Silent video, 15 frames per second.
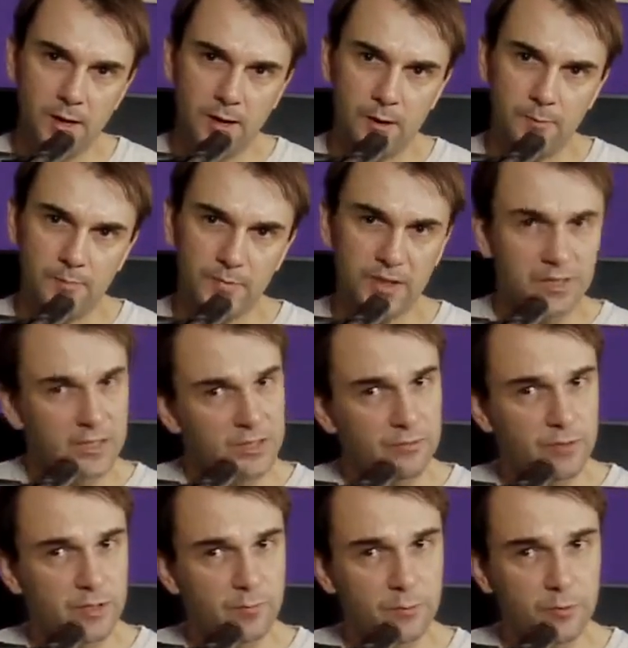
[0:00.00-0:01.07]
And that's
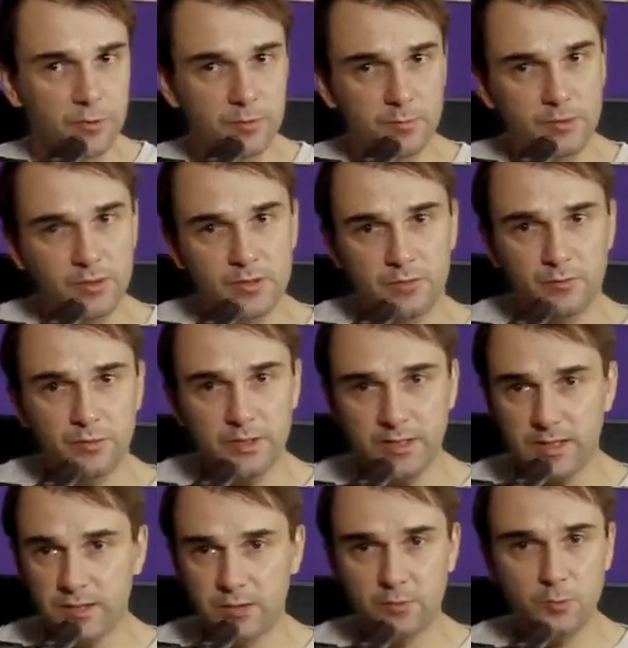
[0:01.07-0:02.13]
really important because the right
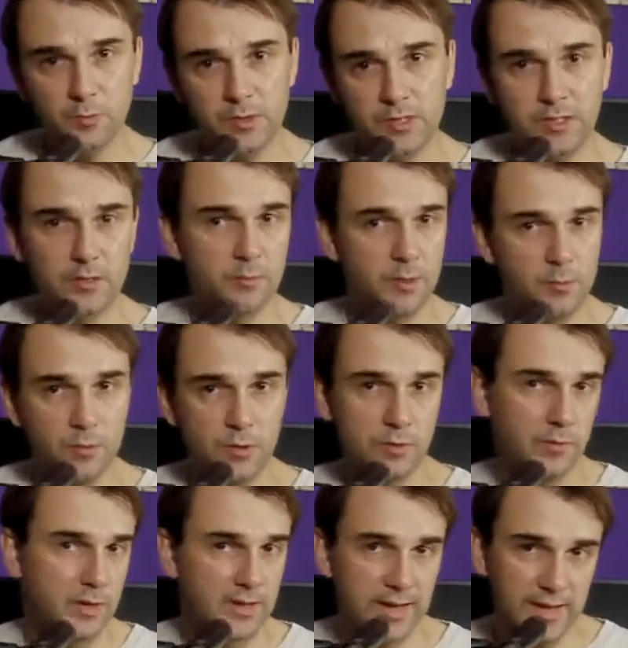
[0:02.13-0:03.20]
hand's always going to be
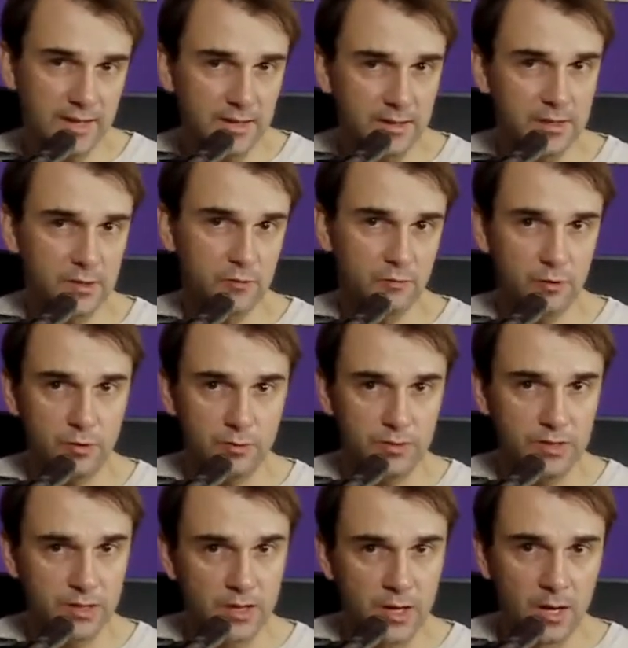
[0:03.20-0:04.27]
moving in any of these grooves.